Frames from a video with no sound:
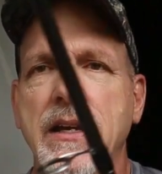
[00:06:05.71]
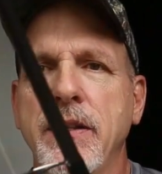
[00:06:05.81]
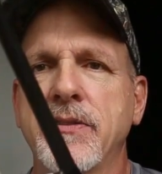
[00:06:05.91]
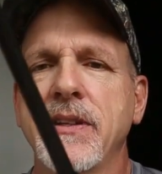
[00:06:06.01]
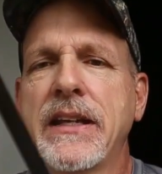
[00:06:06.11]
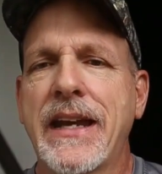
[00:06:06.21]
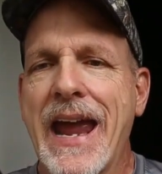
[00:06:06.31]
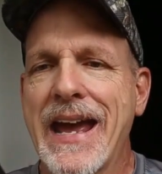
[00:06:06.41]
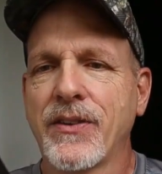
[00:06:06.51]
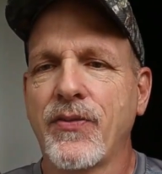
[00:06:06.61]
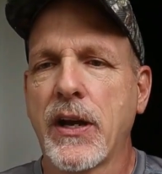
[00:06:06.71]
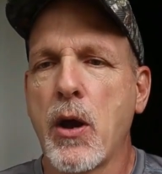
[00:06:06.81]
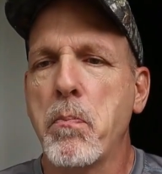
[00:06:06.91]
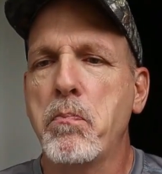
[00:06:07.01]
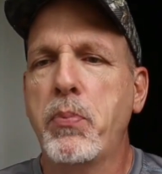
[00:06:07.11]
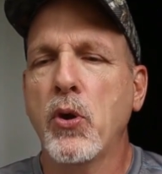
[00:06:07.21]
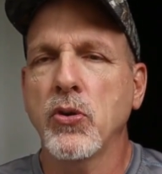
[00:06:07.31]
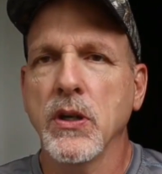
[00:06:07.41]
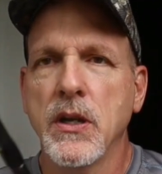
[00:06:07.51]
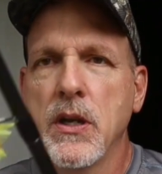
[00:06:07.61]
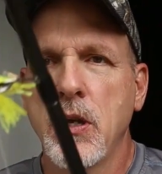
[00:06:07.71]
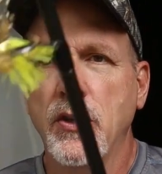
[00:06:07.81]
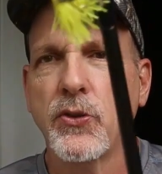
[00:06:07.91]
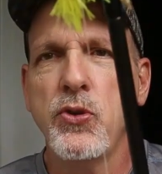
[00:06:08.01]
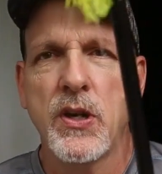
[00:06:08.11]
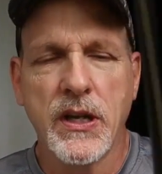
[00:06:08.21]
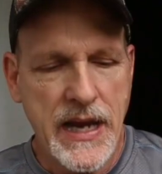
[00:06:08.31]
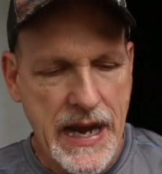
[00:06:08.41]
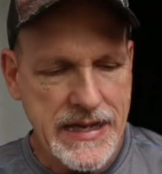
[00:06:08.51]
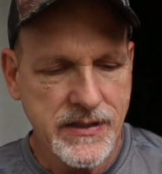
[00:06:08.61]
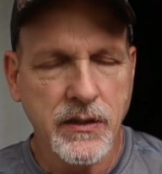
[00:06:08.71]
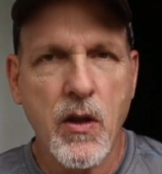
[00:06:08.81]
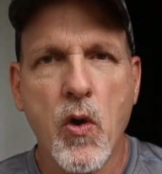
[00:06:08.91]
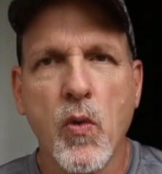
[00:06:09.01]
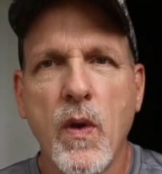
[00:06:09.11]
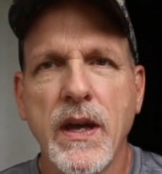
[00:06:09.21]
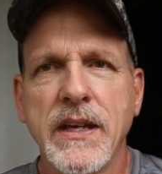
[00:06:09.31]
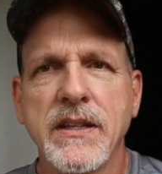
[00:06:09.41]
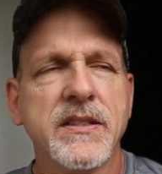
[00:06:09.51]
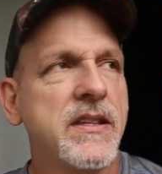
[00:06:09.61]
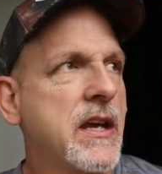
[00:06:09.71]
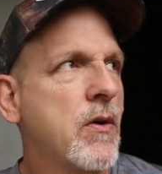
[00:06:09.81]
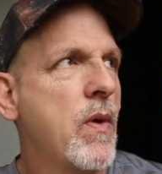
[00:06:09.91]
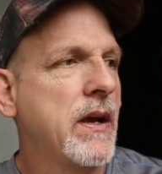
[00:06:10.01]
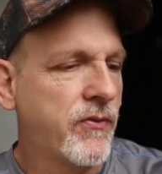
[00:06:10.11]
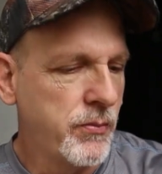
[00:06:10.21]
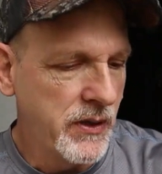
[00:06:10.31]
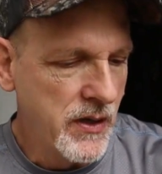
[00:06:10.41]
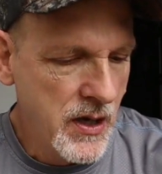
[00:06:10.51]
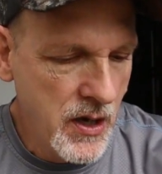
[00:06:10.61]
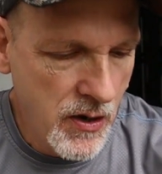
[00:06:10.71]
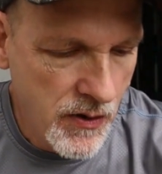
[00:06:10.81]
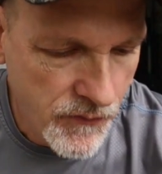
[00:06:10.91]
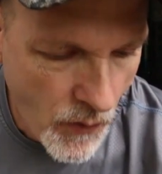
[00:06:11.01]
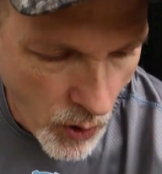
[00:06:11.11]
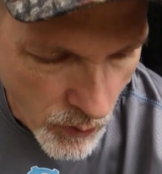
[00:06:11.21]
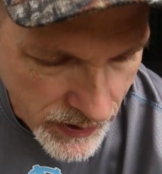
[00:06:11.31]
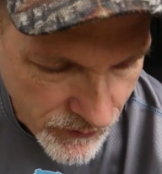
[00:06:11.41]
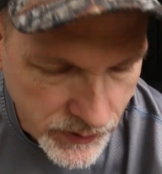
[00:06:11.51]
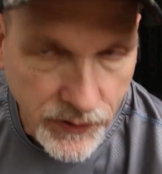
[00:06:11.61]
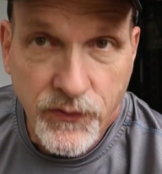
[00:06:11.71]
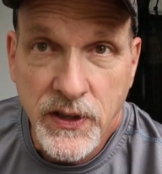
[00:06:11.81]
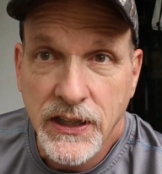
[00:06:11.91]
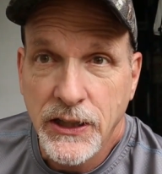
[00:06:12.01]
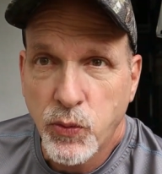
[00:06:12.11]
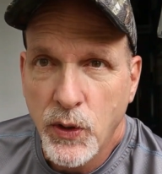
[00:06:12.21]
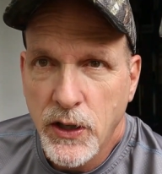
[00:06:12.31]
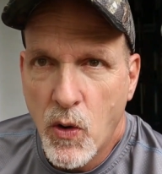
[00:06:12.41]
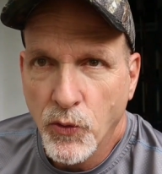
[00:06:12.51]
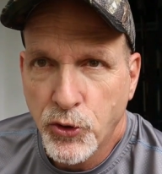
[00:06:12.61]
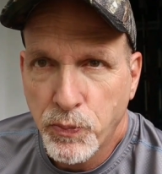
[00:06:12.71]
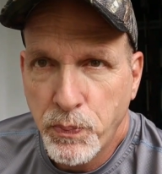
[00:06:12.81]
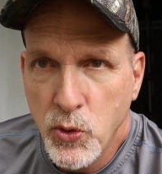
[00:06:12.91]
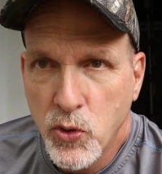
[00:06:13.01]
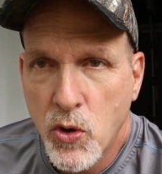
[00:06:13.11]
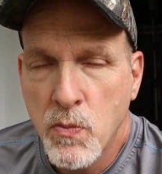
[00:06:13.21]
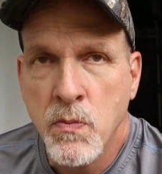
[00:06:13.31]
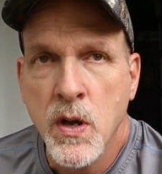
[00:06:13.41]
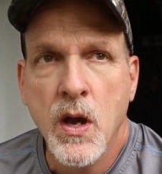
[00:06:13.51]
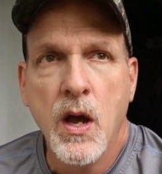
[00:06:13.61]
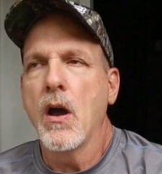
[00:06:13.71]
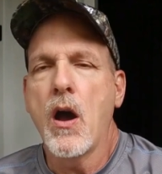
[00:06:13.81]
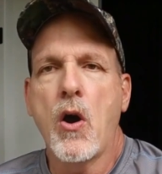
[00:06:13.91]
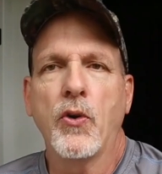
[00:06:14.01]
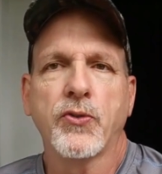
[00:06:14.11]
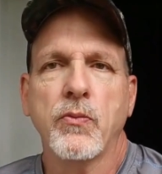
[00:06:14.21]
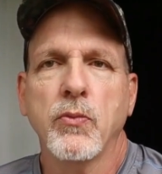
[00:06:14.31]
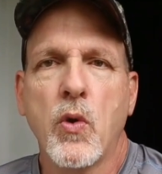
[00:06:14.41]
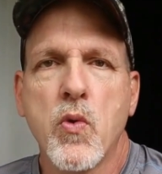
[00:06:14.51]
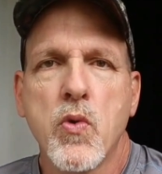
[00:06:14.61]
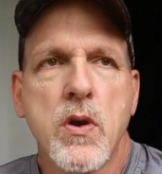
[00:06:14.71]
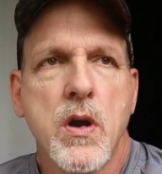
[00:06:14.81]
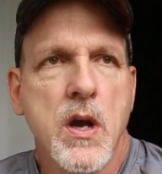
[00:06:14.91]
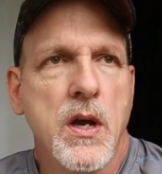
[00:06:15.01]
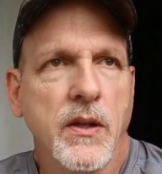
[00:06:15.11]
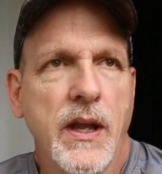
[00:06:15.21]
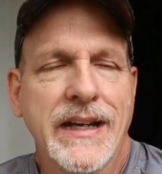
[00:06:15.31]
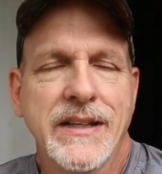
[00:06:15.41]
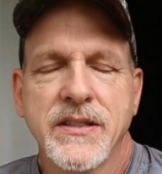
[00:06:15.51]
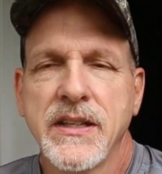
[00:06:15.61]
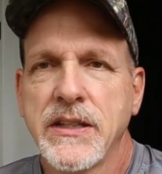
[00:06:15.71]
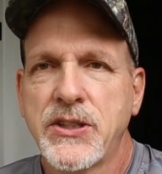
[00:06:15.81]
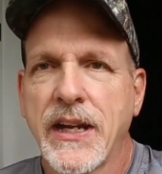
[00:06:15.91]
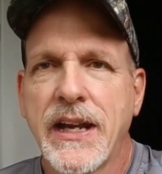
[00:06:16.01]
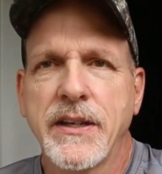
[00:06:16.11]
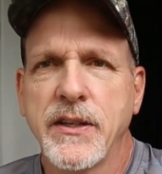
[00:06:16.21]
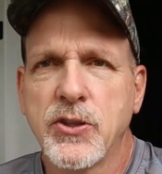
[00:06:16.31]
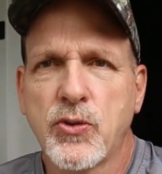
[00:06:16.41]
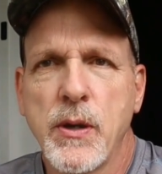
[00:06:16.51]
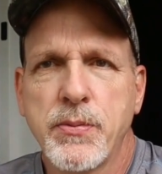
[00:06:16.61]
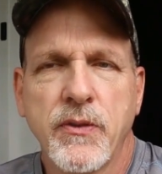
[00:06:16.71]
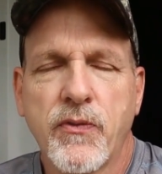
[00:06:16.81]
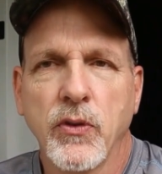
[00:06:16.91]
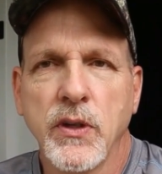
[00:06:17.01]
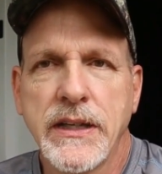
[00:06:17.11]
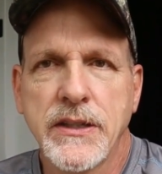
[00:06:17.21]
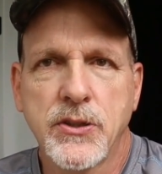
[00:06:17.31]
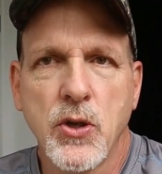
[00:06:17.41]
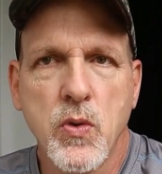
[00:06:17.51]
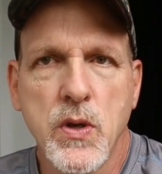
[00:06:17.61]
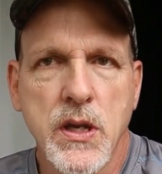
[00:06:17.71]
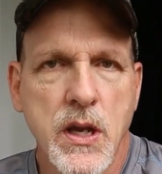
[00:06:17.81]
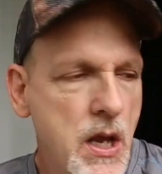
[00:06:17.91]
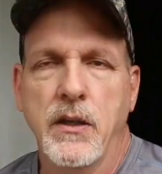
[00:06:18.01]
This thing casts like a bullet. So you can cast a long way, stay away from the far away from the fish where you don't spook them. Awesome lure. Like I said, check out the description for links to it.